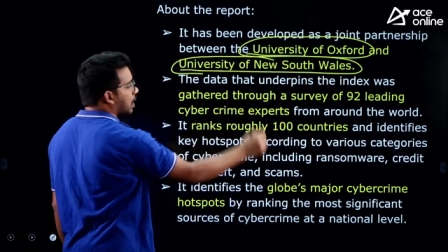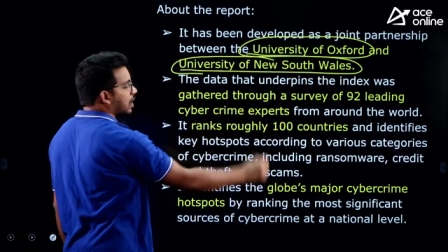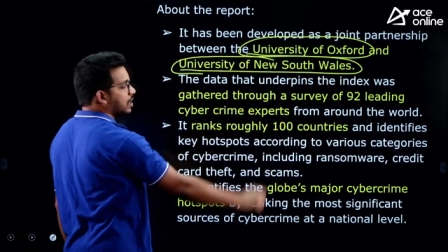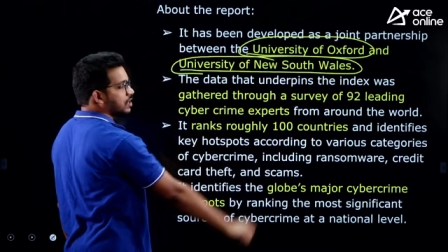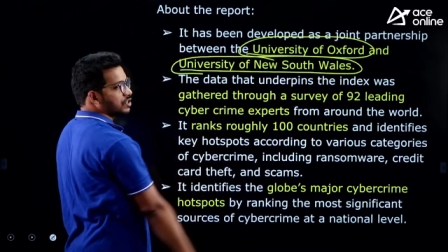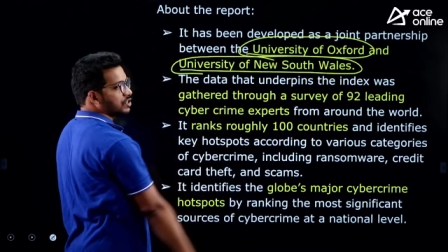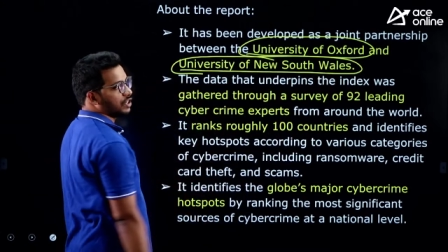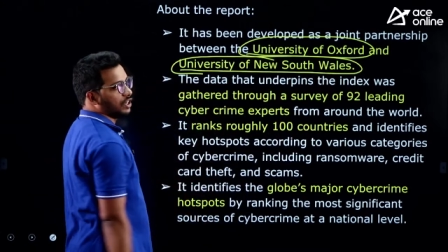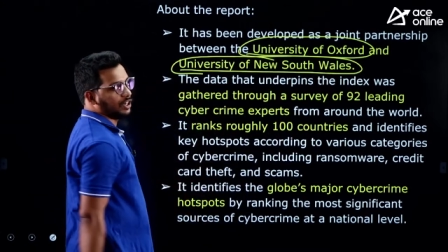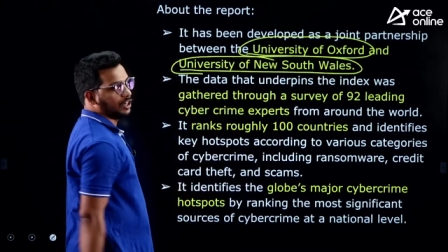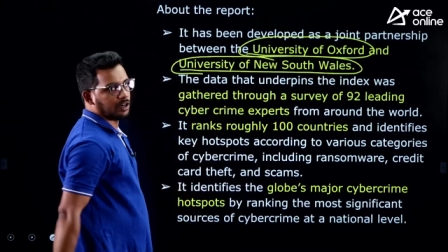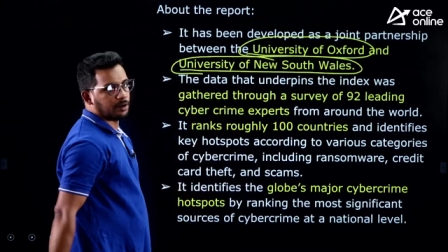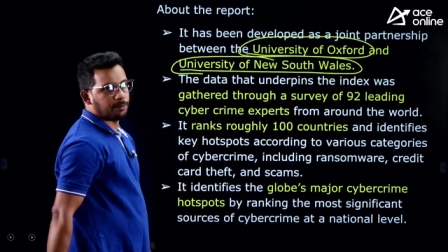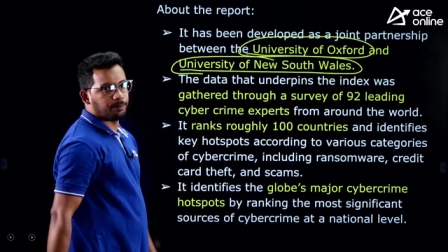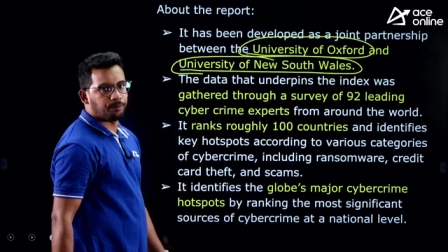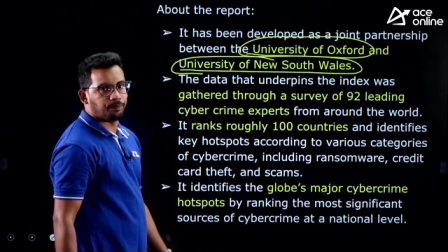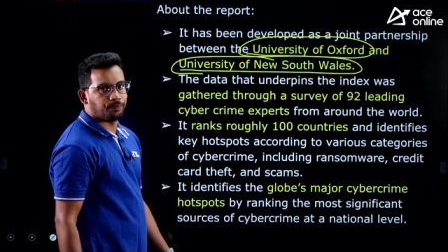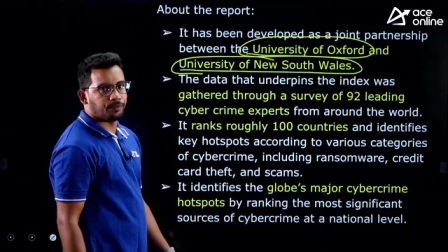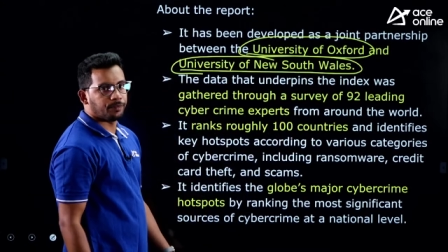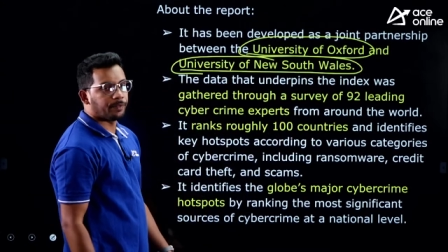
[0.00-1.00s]
australia
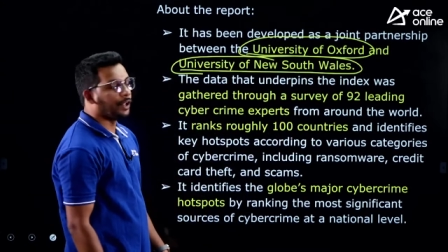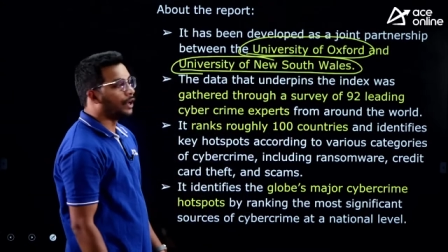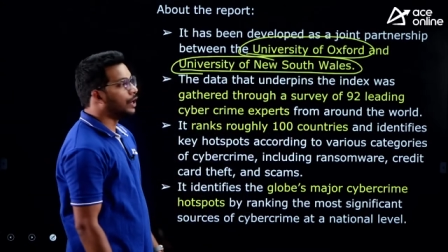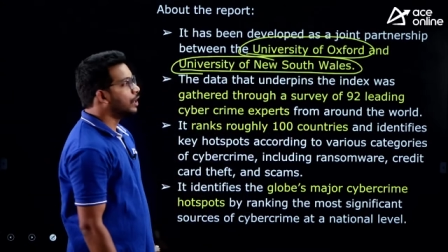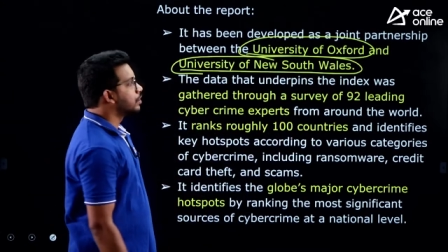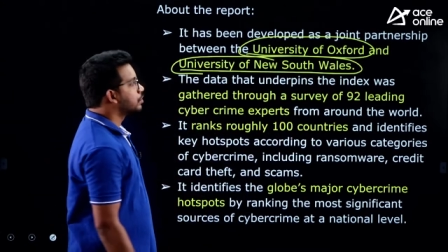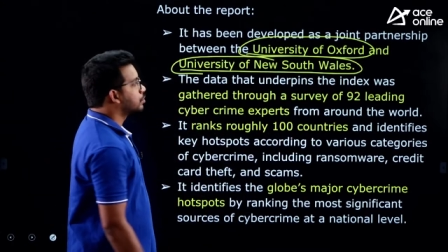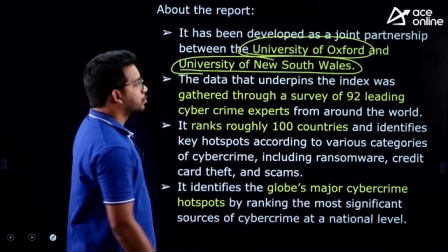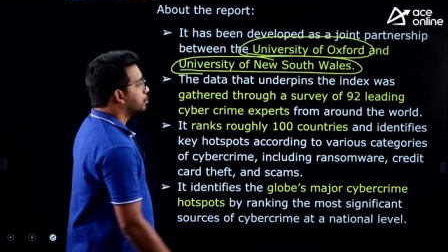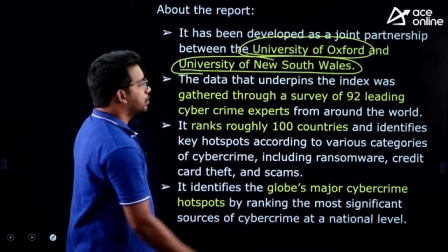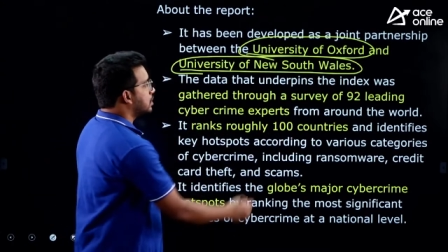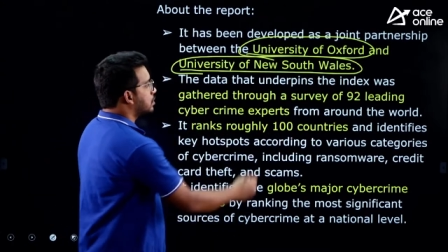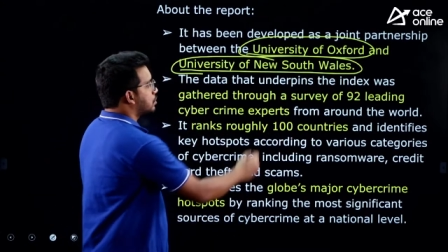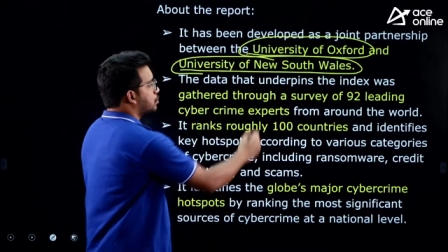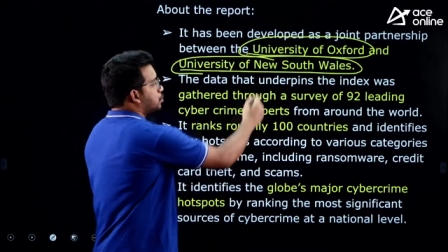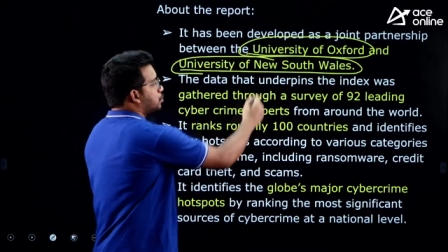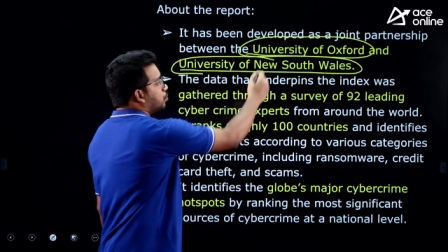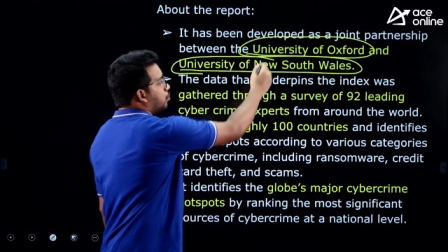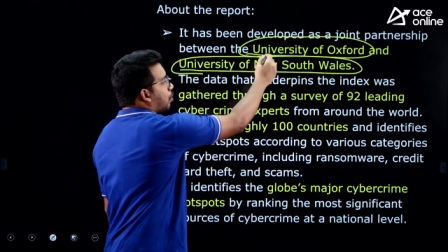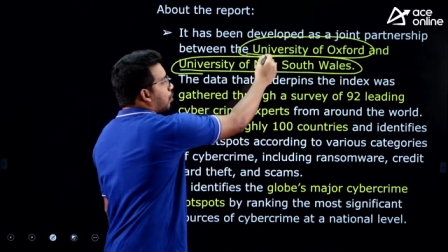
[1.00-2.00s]
so these
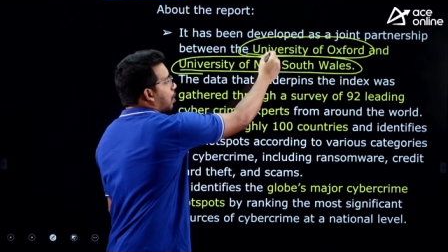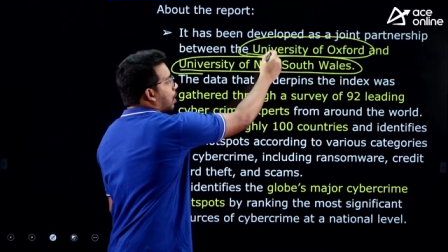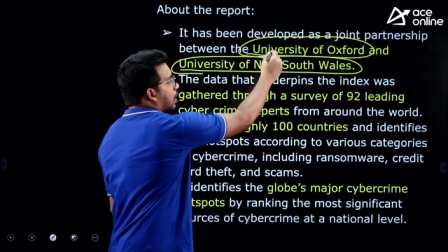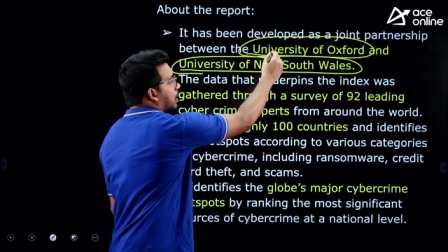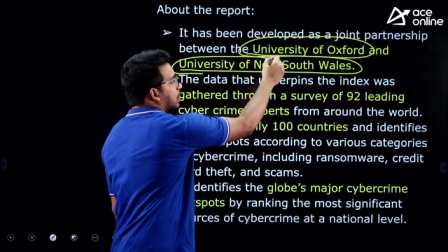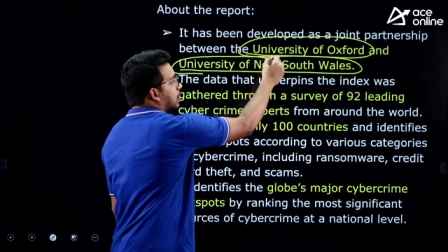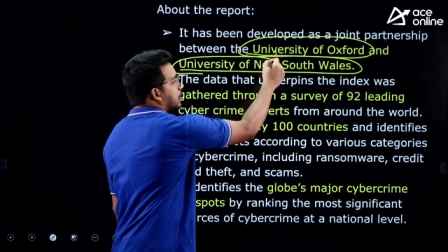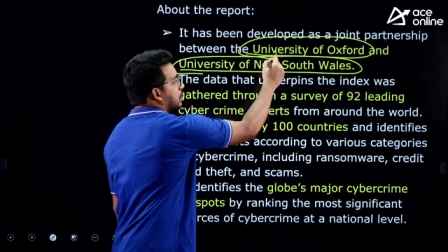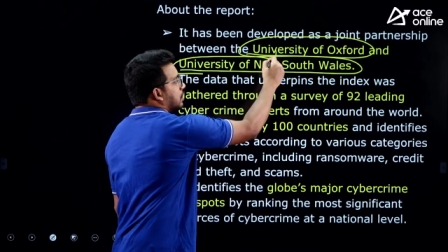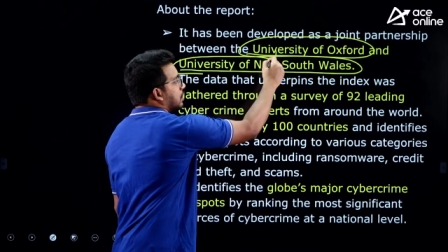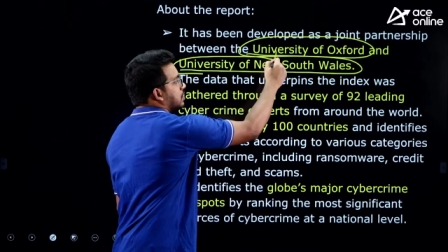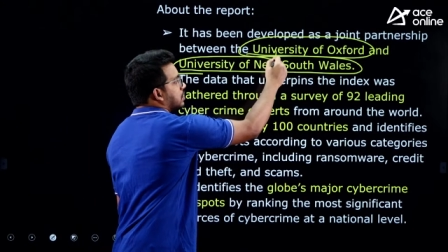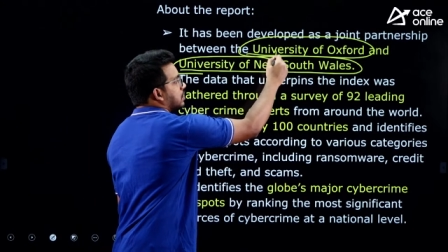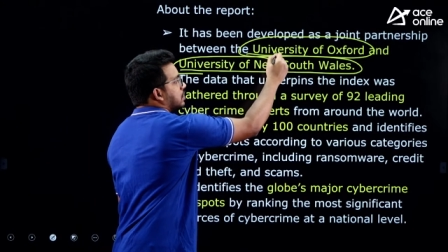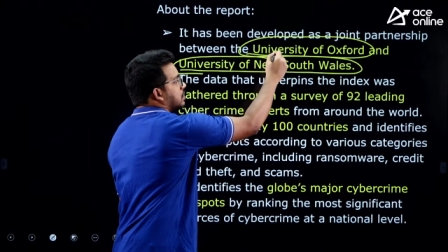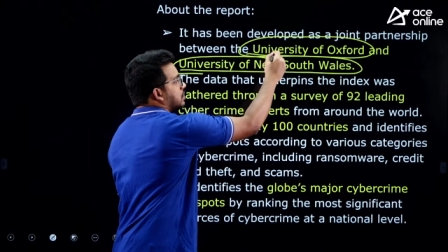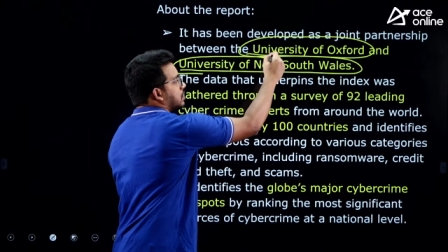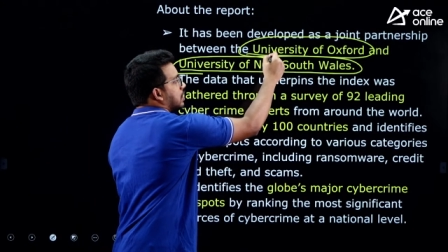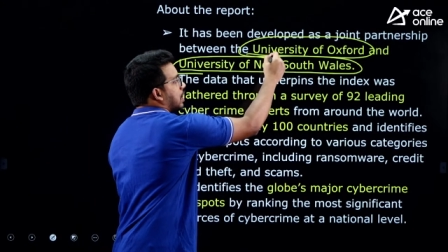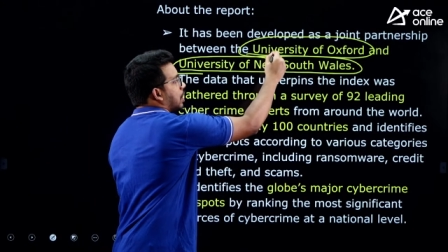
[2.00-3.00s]
two
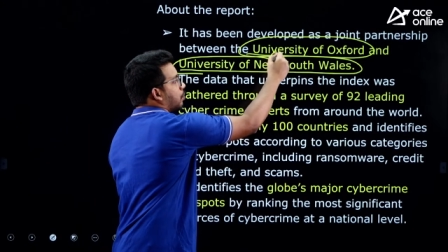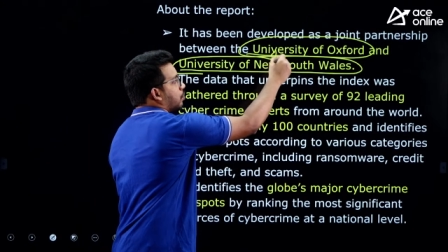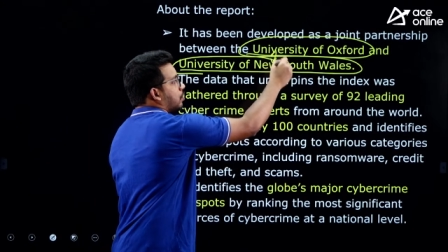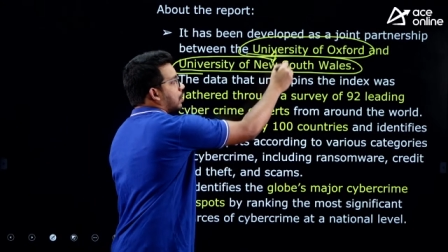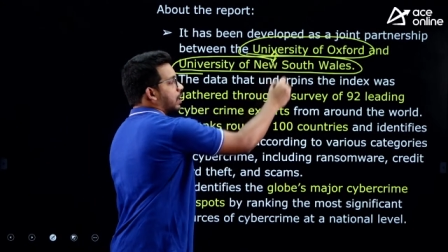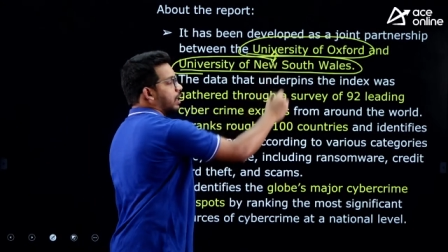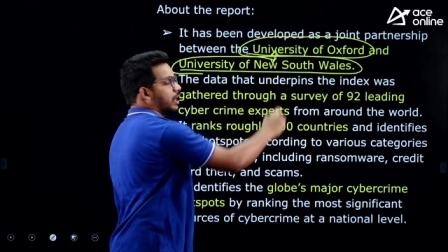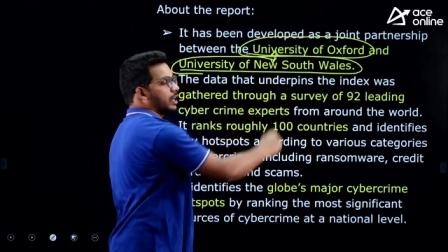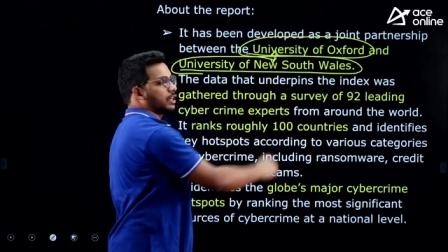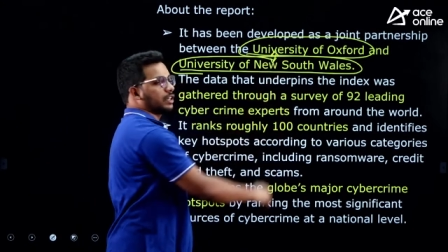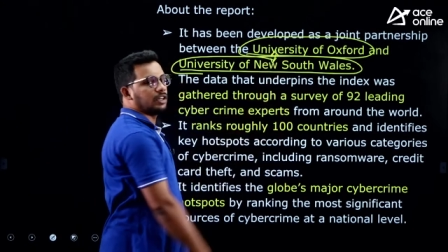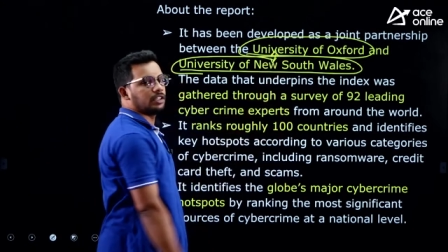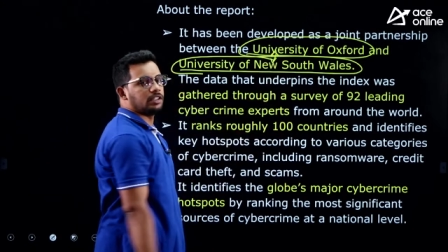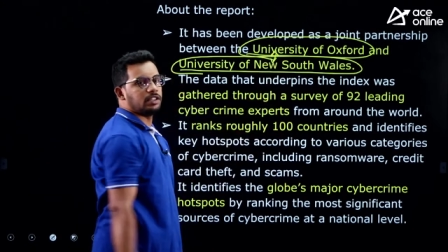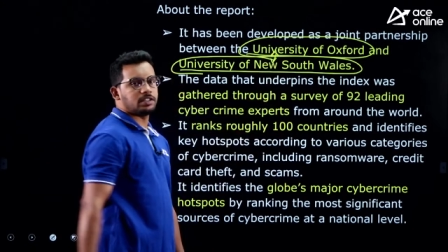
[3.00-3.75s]
organizations have conducted